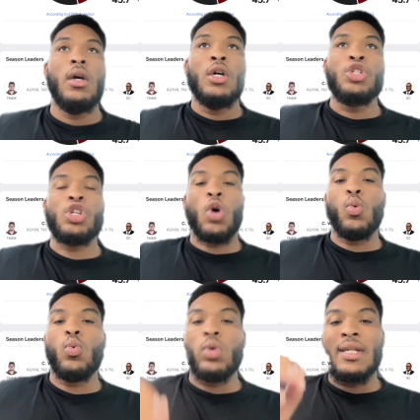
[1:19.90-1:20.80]

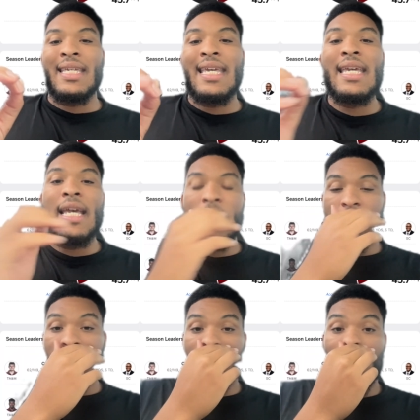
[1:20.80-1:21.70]
So the key
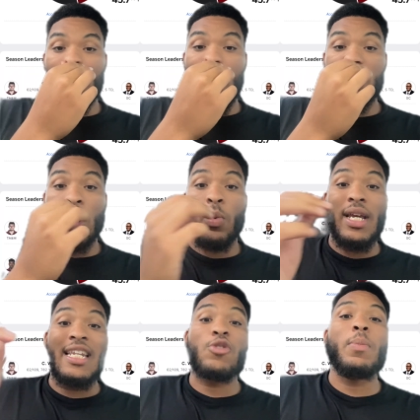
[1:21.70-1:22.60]
is, for Marcel
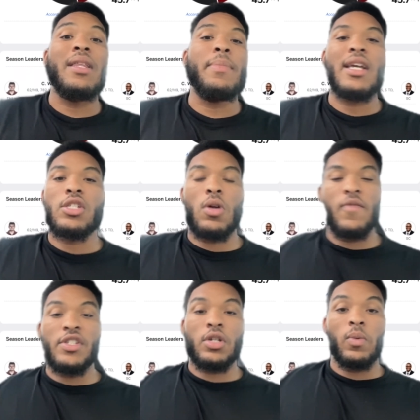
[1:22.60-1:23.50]
Reed, this would be the biggest start
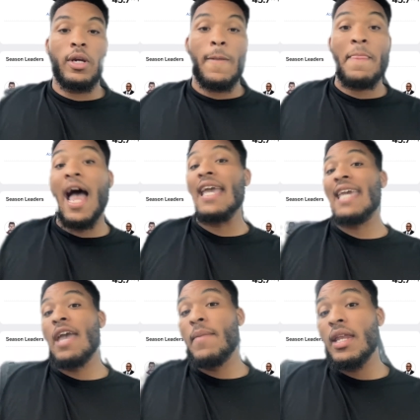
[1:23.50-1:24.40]
of his career. Now, he
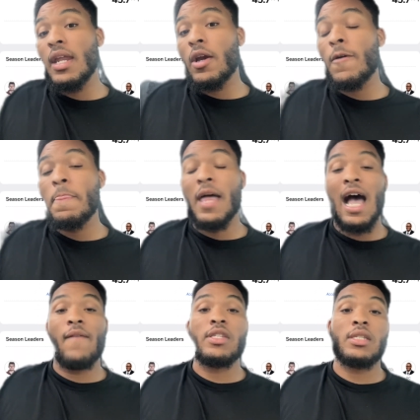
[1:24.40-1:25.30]
came in there,
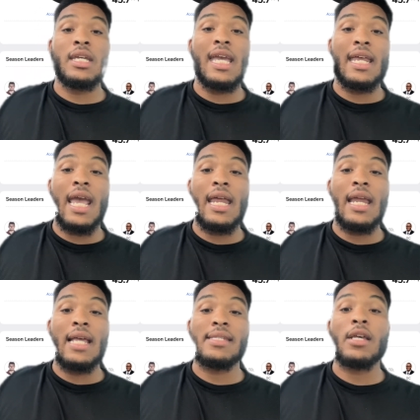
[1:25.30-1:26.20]
obviously,
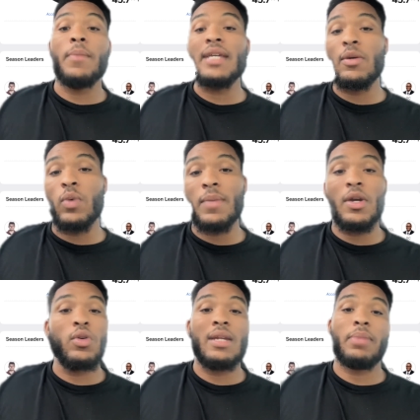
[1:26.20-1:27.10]
and subbed in
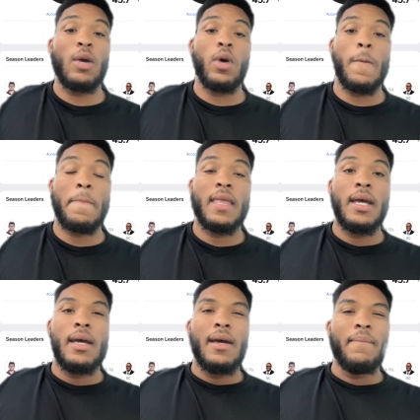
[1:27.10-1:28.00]
Wigman, who didn't play well.
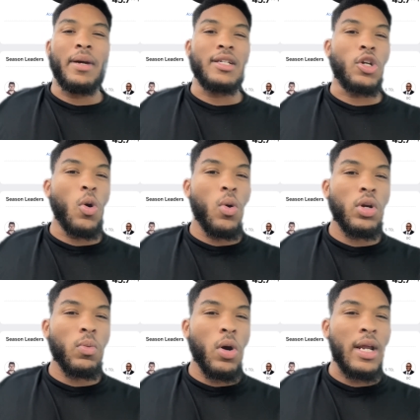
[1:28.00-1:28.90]
But to go on
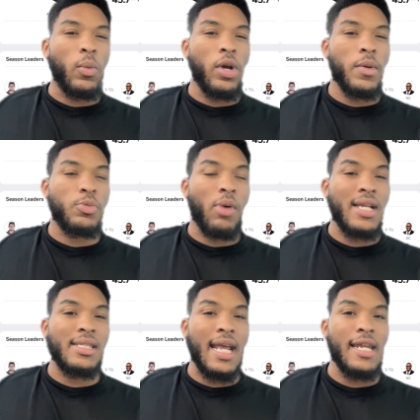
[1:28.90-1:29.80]
the road at
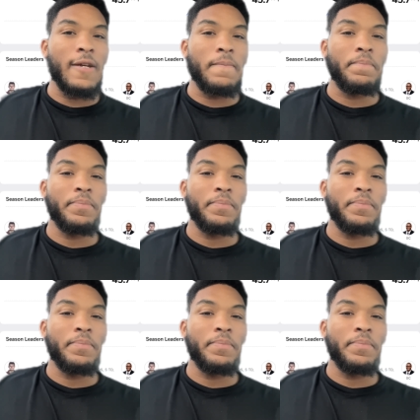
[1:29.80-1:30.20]
Williams-Brice Stadium